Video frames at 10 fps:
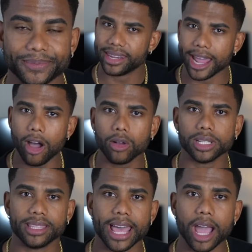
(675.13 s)
And not
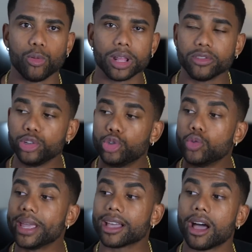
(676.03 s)
only that, whenever you do
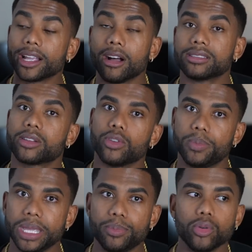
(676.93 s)
make eye contact with
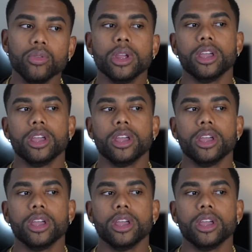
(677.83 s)
people,